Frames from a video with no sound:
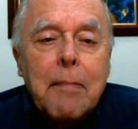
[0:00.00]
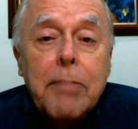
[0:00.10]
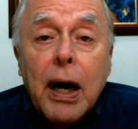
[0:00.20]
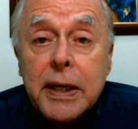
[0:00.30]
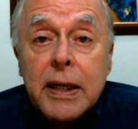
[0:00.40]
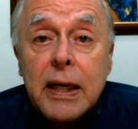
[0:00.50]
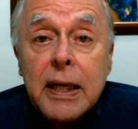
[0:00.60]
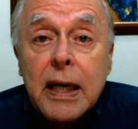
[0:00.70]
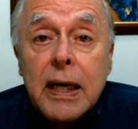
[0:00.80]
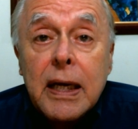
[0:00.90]
But
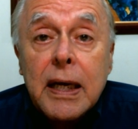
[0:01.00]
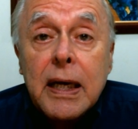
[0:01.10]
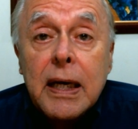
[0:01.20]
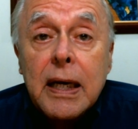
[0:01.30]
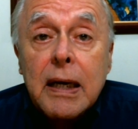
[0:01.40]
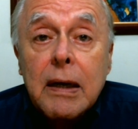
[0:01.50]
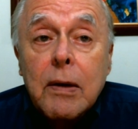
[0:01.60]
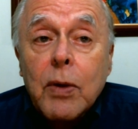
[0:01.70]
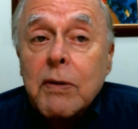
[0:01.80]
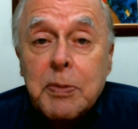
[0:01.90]

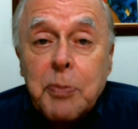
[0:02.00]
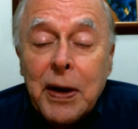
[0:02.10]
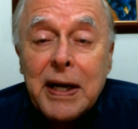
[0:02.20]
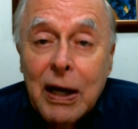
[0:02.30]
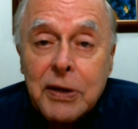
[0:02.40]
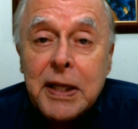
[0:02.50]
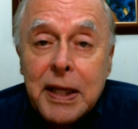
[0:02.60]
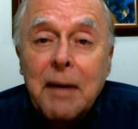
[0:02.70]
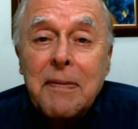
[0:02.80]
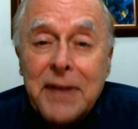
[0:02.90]
when it was pointed out to
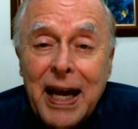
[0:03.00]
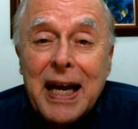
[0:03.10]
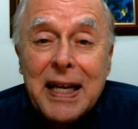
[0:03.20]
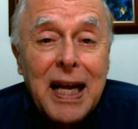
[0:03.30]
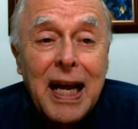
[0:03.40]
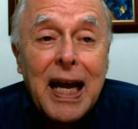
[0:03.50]
them that